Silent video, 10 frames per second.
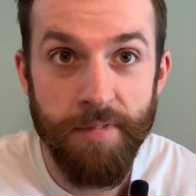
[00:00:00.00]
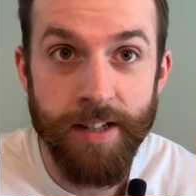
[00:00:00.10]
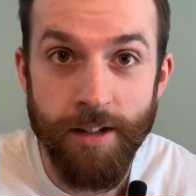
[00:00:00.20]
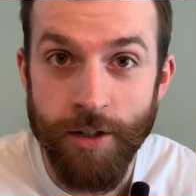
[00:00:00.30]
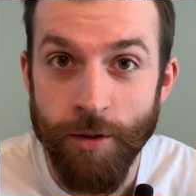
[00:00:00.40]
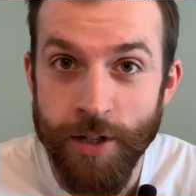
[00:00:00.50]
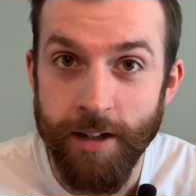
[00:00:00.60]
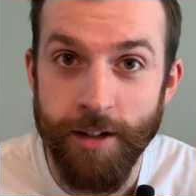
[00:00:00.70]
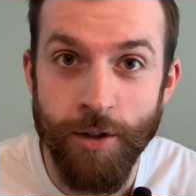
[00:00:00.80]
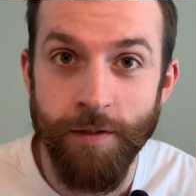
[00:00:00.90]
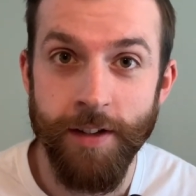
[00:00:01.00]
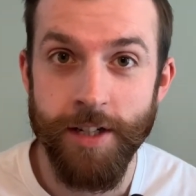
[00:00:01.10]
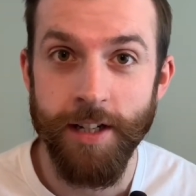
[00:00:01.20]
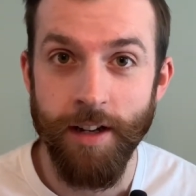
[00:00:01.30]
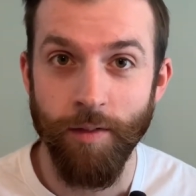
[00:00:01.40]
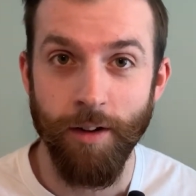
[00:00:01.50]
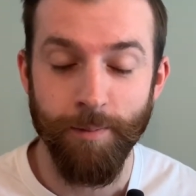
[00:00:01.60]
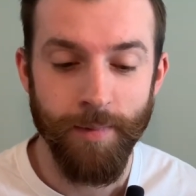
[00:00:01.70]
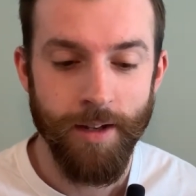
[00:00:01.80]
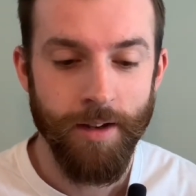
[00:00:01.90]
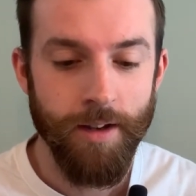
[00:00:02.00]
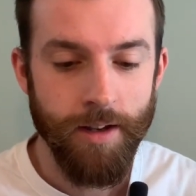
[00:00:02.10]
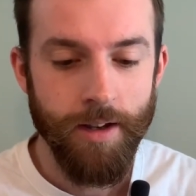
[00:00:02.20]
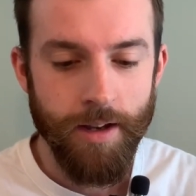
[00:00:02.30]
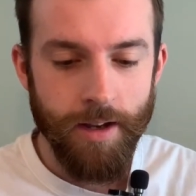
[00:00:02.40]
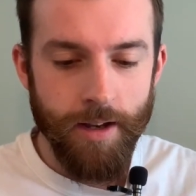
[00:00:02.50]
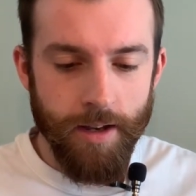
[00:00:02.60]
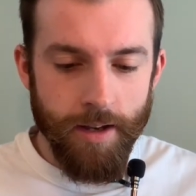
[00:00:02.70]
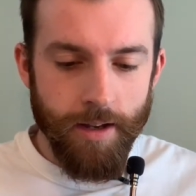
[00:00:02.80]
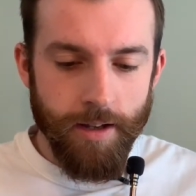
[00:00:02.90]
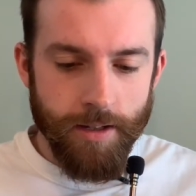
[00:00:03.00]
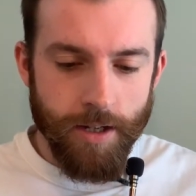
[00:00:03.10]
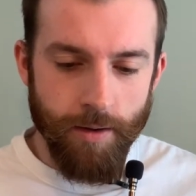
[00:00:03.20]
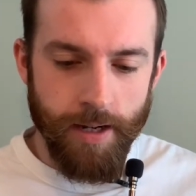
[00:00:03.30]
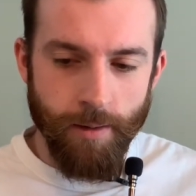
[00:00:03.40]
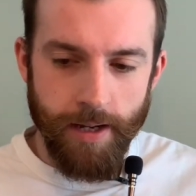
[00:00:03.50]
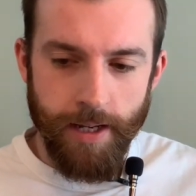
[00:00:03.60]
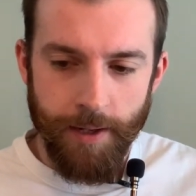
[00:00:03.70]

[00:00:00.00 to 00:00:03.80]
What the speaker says: associate the two things together. So anyway,